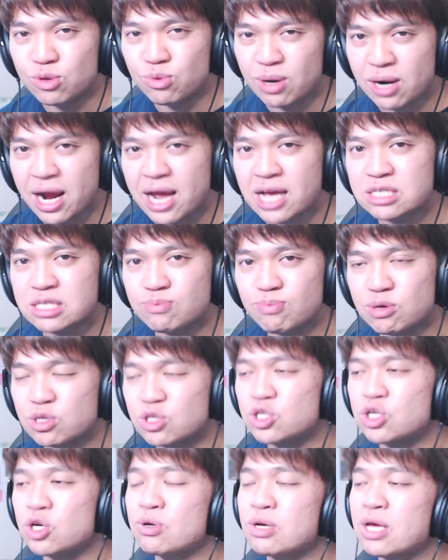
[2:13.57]
where Aespa
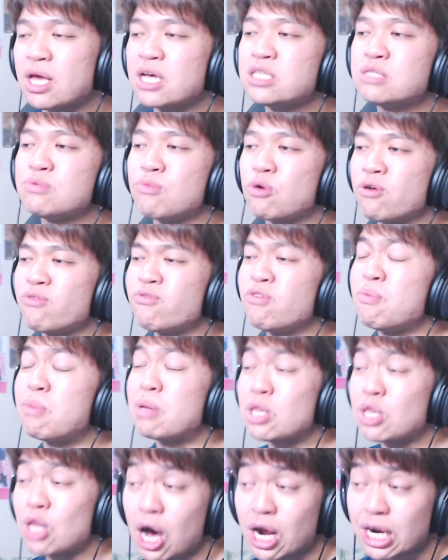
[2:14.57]
showcased more of a
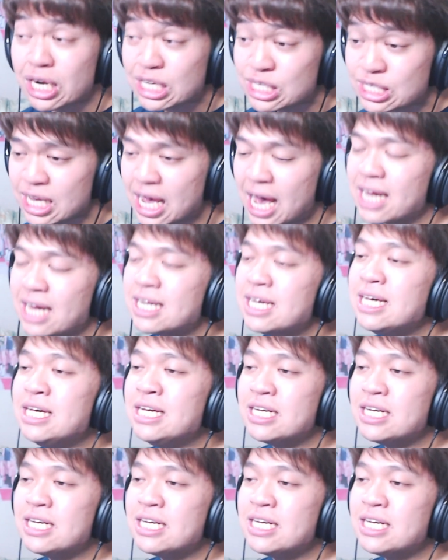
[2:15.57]
melodic side